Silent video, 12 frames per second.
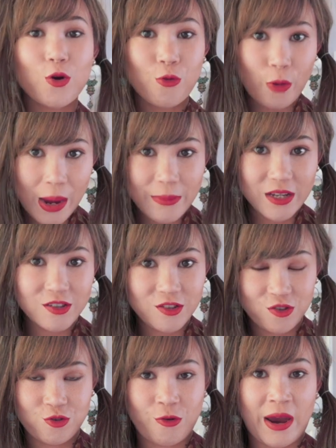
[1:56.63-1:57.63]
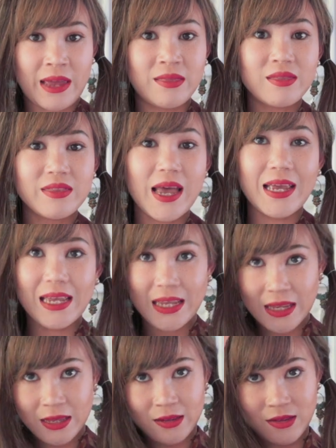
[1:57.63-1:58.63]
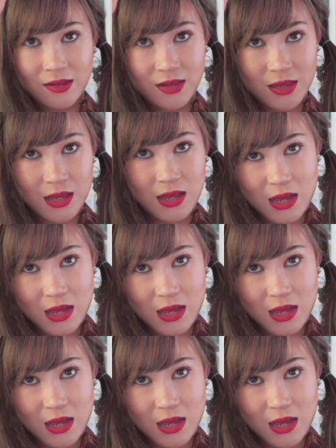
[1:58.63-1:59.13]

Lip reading: grab a strand that is